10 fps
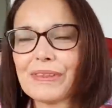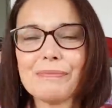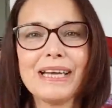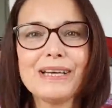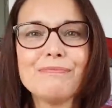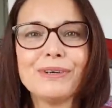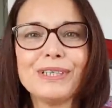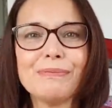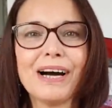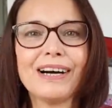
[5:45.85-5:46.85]
Make a
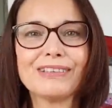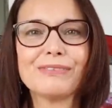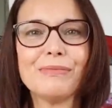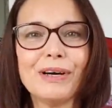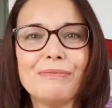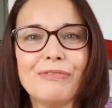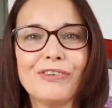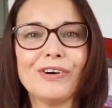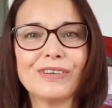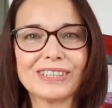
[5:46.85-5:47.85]
body part for my
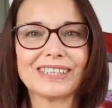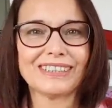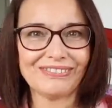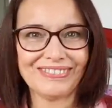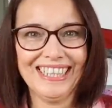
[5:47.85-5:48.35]
fox.